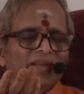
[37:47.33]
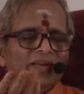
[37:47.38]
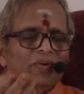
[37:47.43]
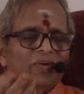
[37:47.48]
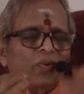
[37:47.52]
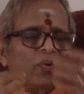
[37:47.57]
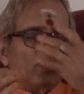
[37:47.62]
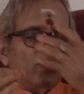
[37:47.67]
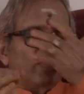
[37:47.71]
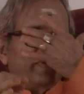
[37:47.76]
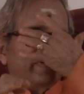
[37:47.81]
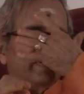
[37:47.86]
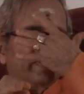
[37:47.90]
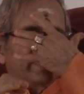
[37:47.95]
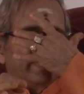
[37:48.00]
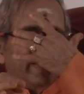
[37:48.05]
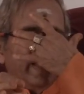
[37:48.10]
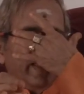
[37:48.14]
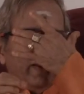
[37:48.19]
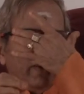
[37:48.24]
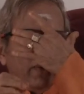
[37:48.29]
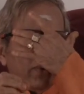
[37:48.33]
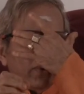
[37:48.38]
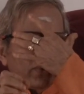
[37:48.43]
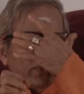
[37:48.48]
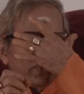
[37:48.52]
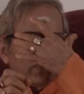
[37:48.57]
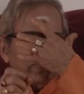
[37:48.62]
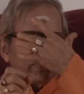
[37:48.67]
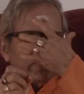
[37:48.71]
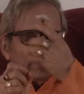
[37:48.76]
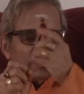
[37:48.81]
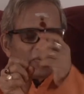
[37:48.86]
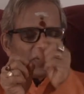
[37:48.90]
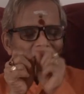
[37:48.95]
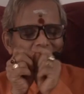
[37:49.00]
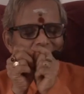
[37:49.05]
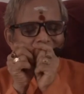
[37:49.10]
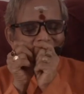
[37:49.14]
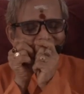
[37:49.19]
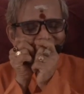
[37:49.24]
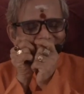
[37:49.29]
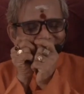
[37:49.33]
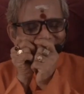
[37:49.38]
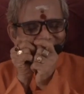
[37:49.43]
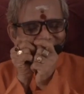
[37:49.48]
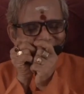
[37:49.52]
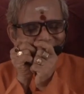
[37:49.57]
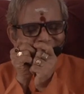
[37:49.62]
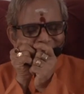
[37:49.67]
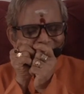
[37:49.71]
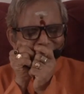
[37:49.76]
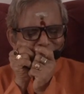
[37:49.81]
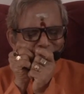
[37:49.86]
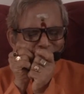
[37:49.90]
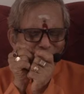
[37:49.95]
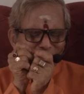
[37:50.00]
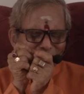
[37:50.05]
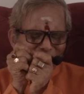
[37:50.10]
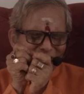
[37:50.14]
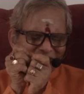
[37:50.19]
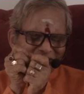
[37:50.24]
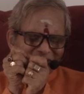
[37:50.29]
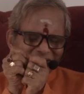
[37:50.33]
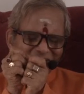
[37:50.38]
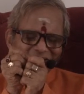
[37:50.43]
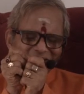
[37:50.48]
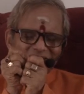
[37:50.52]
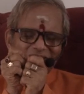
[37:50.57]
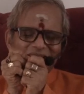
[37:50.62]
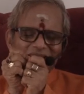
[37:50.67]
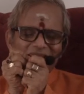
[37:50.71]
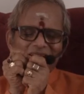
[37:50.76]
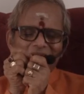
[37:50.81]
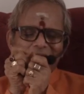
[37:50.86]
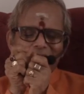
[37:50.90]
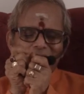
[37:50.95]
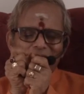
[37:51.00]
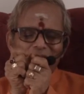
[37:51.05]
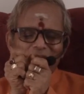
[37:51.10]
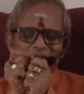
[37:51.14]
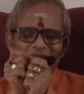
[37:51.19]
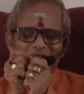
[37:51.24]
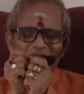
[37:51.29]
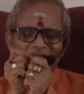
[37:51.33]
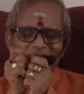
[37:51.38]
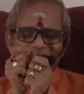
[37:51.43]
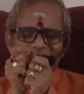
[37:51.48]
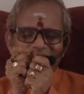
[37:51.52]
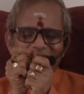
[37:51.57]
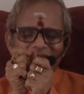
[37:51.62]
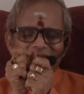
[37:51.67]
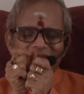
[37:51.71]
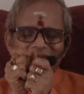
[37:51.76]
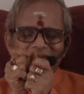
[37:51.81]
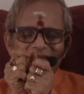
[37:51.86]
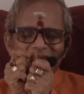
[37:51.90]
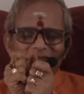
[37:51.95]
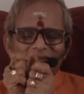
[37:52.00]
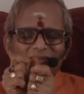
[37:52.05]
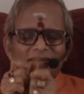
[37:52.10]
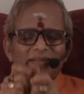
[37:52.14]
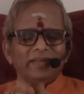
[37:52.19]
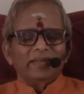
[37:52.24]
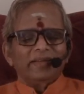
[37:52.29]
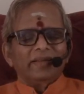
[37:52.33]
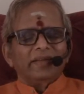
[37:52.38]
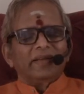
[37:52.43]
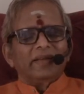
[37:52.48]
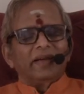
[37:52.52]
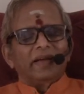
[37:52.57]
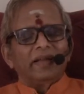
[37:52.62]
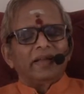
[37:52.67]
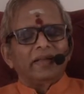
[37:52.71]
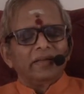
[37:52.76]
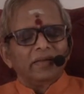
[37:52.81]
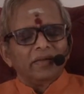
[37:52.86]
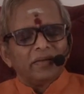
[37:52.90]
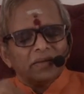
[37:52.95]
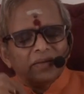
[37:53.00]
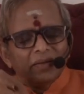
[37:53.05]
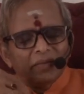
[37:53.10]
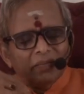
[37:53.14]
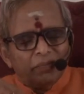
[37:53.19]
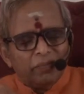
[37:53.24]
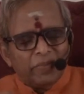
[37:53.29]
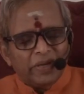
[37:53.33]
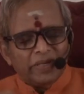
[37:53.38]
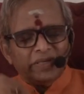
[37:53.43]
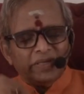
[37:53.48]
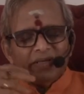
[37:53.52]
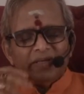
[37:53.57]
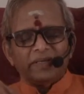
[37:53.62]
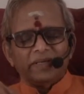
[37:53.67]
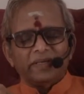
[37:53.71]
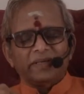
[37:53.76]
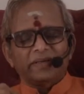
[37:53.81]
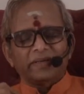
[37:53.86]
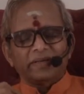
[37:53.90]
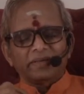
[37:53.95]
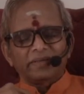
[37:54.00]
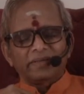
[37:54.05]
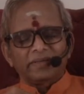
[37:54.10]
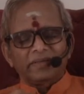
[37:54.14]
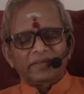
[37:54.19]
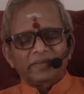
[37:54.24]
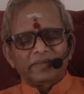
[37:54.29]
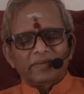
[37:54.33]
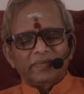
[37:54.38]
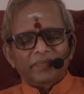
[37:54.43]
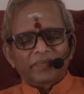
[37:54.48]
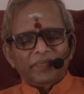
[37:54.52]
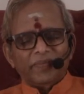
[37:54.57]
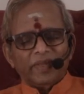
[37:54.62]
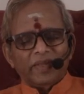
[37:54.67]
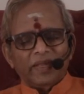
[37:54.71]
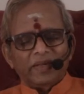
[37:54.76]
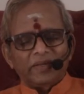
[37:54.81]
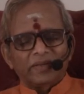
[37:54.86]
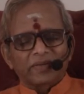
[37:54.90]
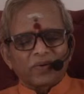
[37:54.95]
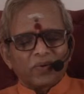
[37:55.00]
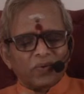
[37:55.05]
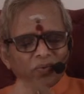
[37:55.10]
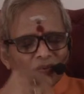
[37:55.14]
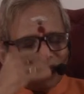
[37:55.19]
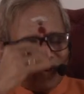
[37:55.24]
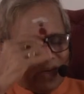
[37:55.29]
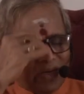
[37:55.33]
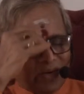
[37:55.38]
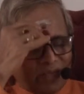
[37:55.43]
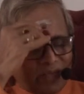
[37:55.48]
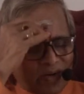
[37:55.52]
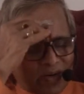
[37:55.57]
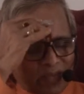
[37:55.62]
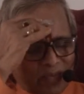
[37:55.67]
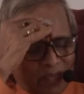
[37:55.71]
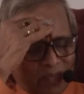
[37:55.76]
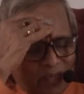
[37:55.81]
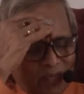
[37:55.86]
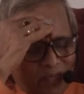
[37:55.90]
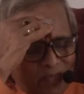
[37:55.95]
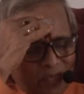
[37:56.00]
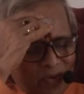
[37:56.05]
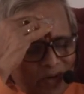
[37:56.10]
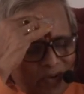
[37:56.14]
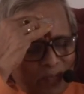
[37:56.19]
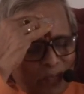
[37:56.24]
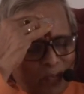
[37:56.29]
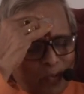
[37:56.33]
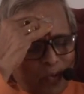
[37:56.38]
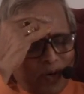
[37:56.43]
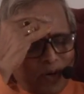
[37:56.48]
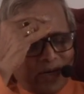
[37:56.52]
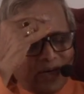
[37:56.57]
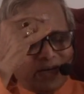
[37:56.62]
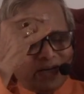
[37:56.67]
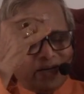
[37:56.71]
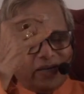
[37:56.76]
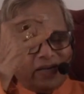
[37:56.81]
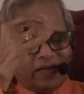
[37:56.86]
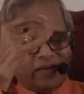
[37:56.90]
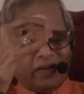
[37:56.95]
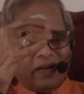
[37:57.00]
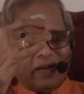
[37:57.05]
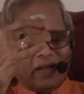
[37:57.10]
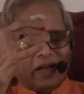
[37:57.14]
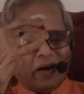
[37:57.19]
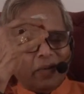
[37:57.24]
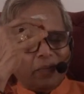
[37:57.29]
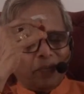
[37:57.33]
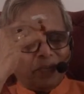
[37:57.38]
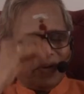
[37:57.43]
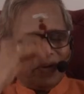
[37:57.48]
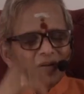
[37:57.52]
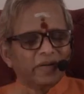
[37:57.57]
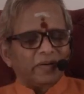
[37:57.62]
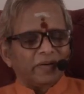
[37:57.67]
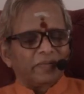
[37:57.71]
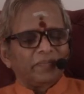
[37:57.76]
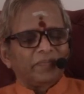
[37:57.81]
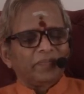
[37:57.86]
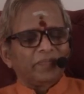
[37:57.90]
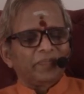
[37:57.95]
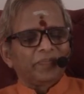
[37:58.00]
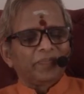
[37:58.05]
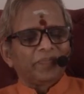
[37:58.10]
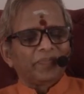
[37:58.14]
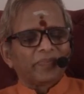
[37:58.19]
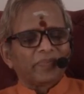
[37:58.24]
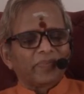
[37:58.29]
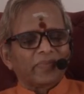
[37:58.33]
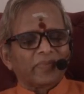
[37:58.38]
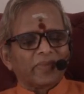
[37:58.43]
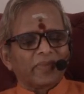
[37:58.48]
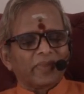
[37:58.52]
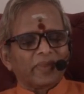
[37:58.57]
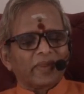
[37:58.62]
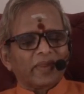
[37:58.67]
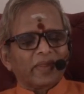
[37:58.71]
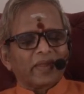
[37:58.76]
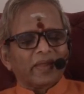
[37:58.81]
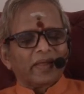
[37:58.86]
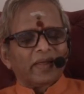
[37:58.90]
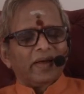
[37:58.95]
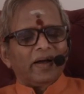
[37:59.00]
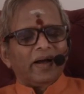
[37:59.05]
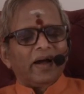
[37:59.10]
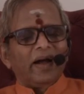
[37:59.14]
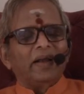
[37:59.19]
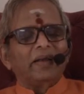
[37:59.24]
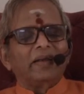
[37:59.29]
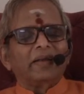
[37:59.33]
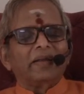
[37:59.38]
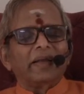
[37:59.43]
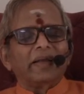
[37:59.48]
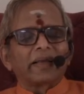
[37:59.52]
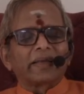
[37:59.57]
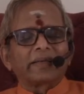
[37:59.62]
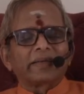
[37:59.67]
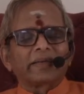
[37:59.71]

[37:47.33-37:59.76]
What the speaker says: golden yellow dot in that smallest lamp like that. And meditate on that. And slowly one point it will come here. And get